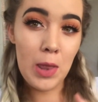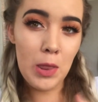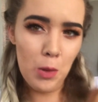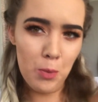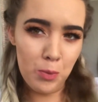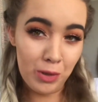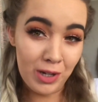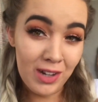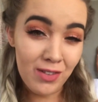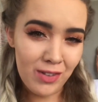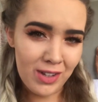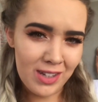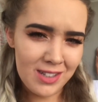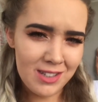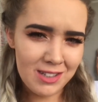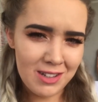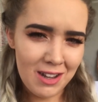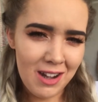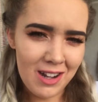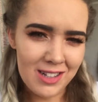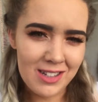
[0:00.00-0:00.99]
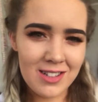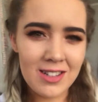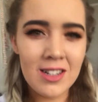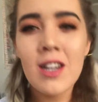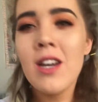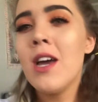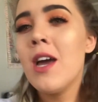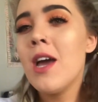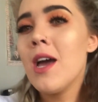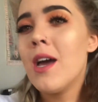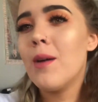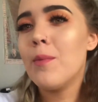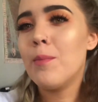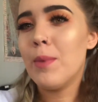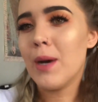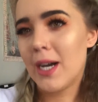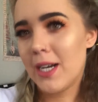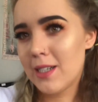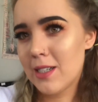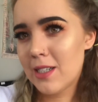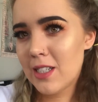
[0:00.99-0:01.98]
the previous cut,
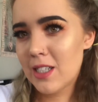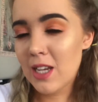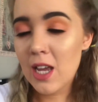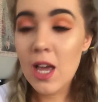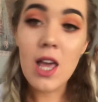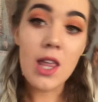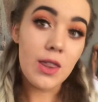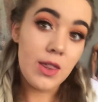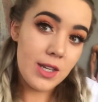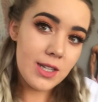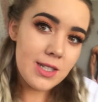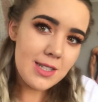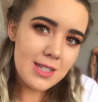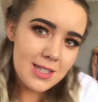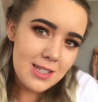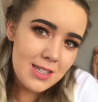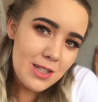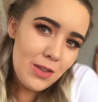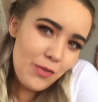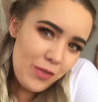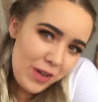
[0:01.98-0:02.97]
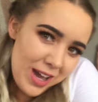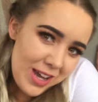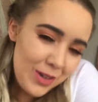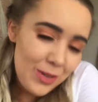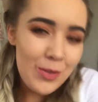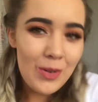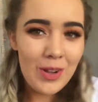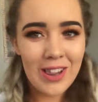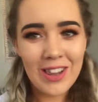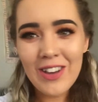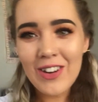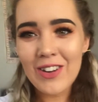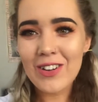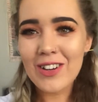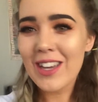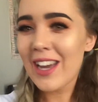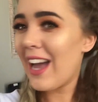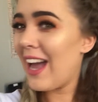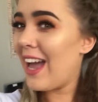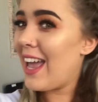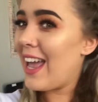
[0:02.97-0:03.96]
but this is the final
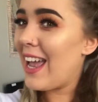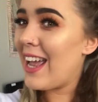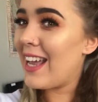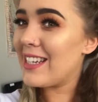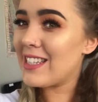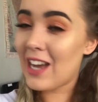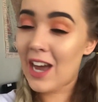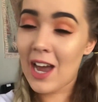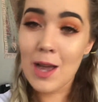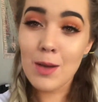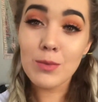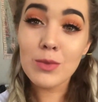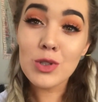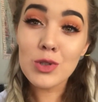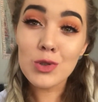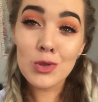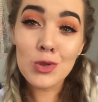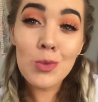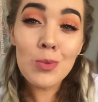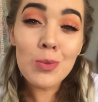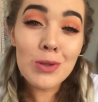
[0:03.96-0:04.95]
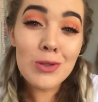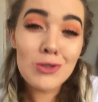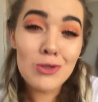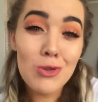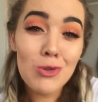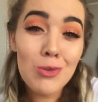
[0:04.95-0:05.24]
look, and I'm super